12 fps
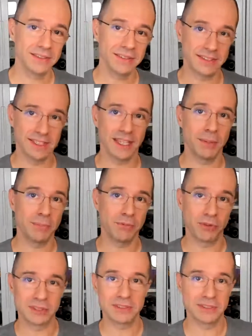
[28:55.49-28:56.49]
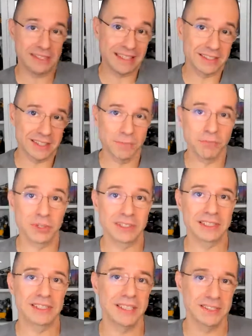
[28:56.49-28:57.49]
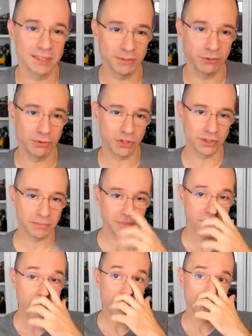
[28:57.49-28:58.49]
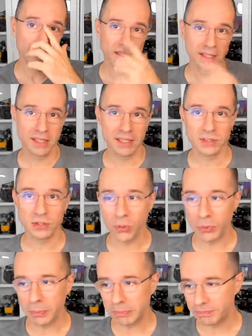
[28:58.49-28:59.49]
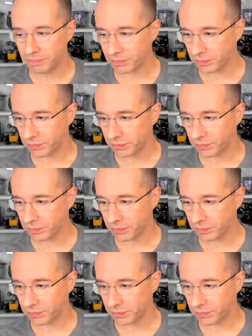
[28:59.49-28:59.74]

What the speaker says: to set us up for success in the future? So,